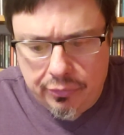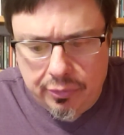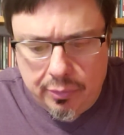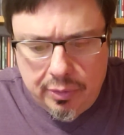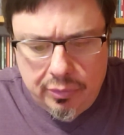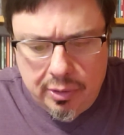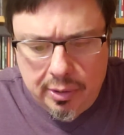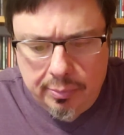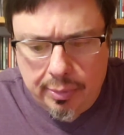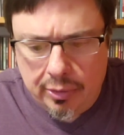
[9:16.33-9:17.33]
So
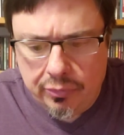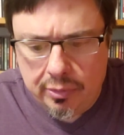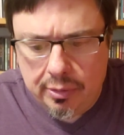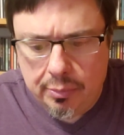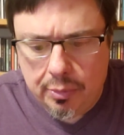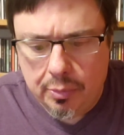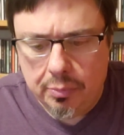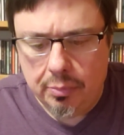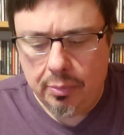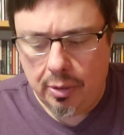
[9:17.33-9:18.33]
he basically wrote
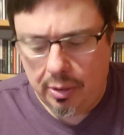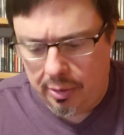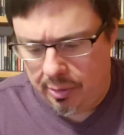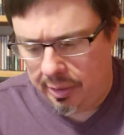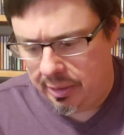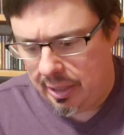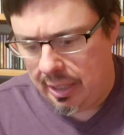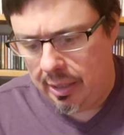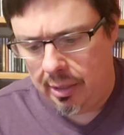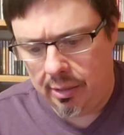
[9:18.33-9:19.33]
all like
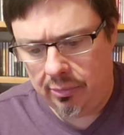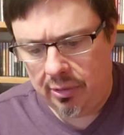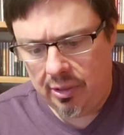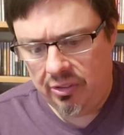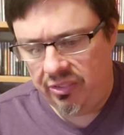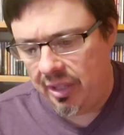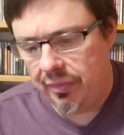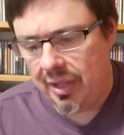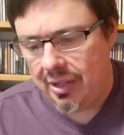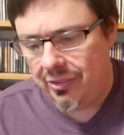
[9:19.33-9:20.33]

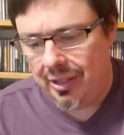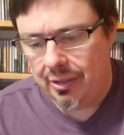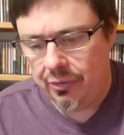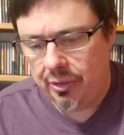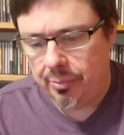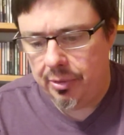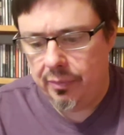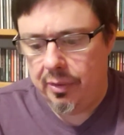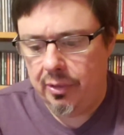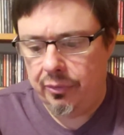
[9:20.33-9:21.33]
7 out of 10 or something
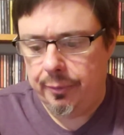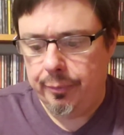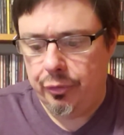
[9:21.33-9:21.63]
of these.